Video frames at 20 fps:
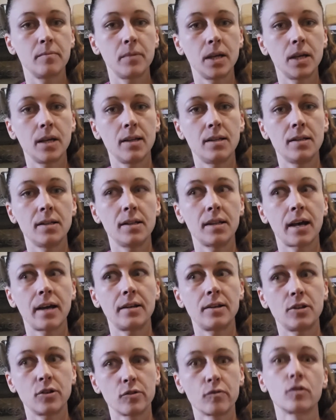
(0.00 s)
mean
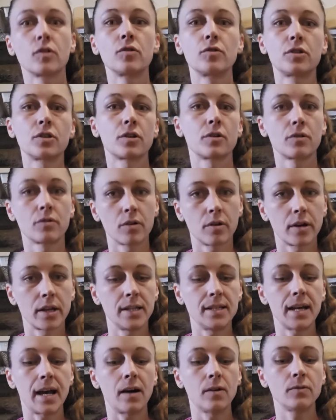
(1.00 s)
that your roots are
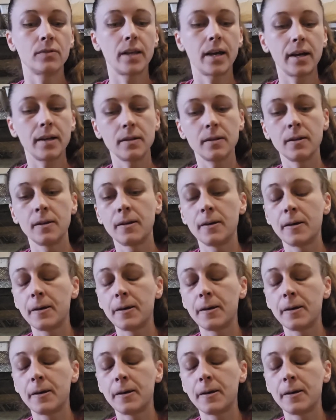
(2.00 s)
growing down then.